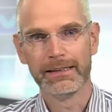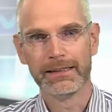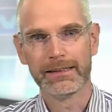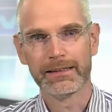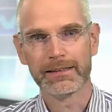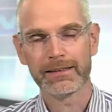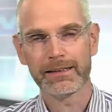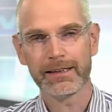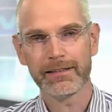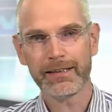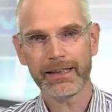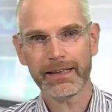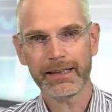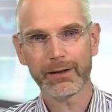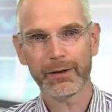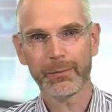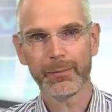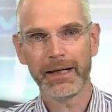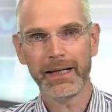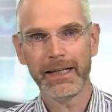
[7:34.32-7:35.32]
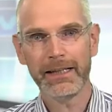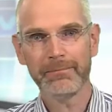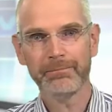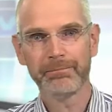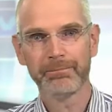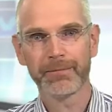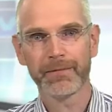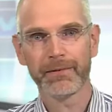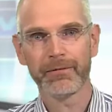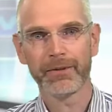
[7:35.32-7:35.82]
So the second domain
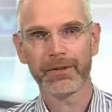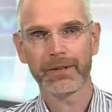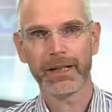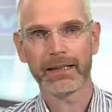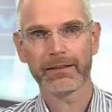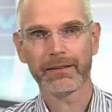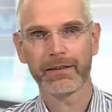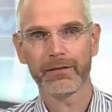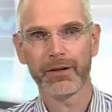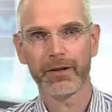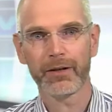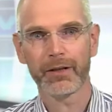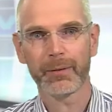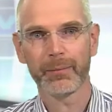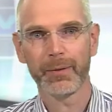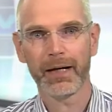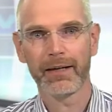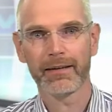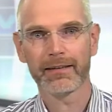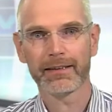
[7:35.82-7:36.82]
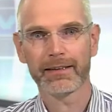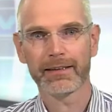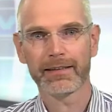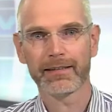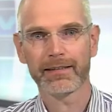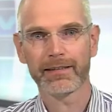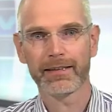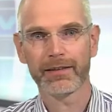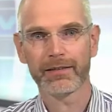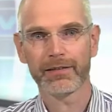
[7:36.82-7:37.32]
we'd like to talk about is
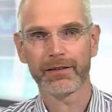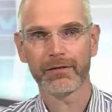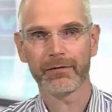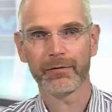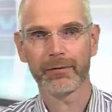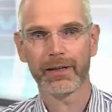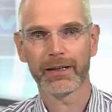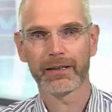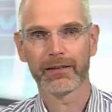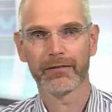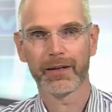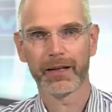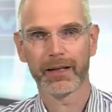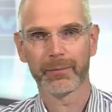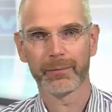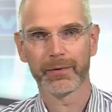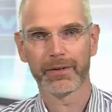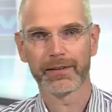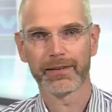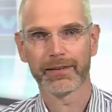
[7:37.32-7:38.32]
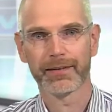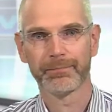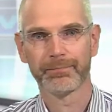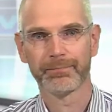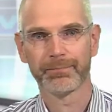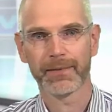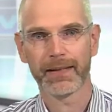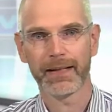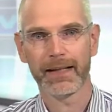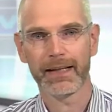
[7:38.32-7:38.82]
software development.
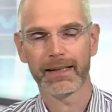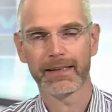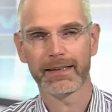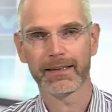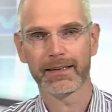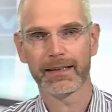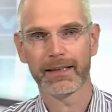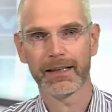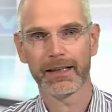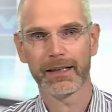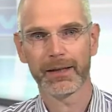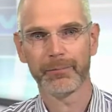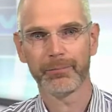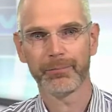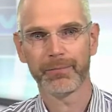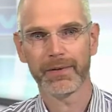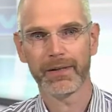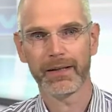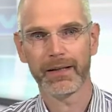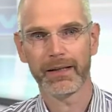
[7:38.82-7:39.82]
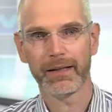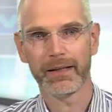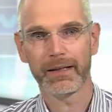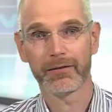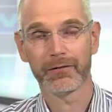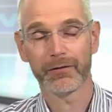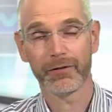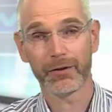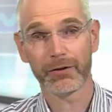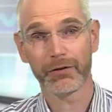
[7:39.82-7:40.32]
And
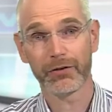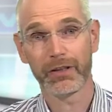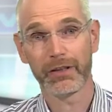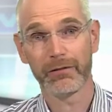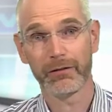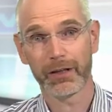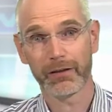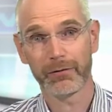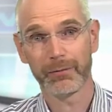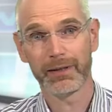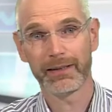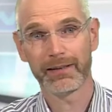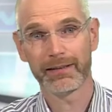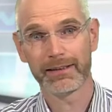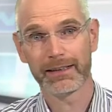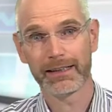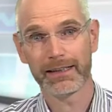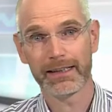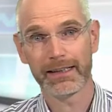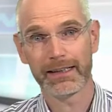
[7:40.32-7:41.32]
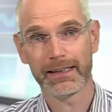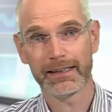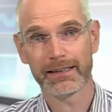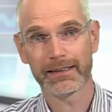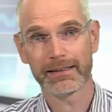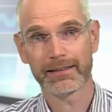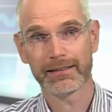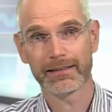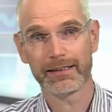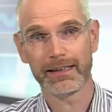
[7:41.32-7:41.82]
unfortunately, what I've been
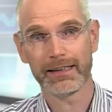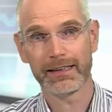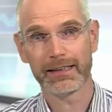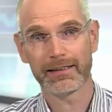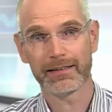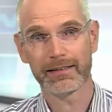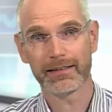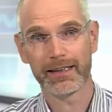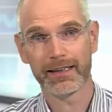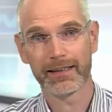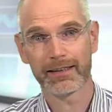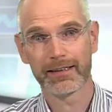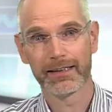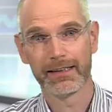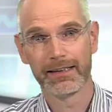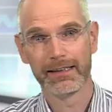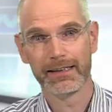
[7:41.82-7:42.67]
seeing is that